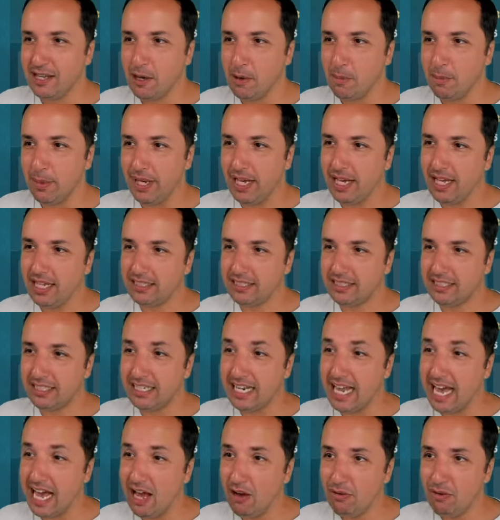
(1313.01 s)
But
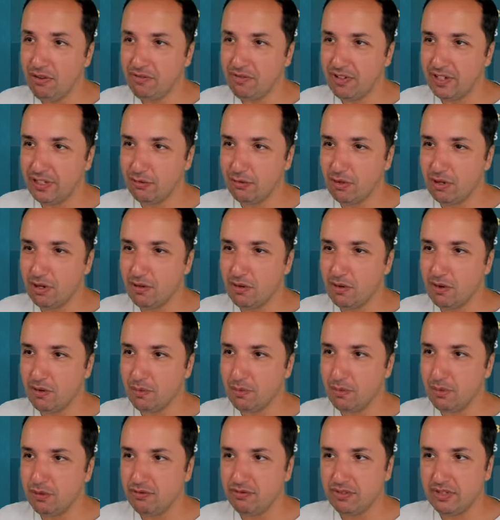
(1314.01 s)
now if I do a wrong
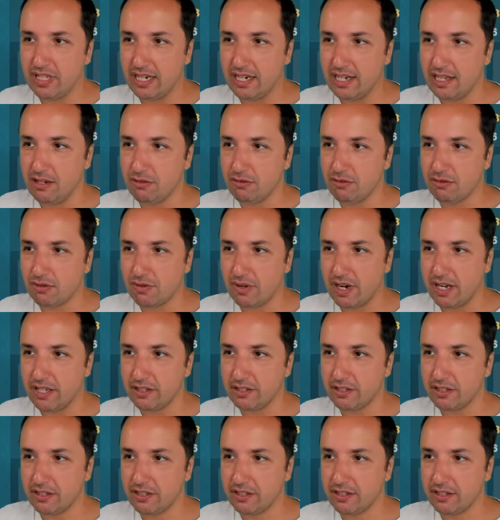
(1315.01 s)
move, then I lose, right?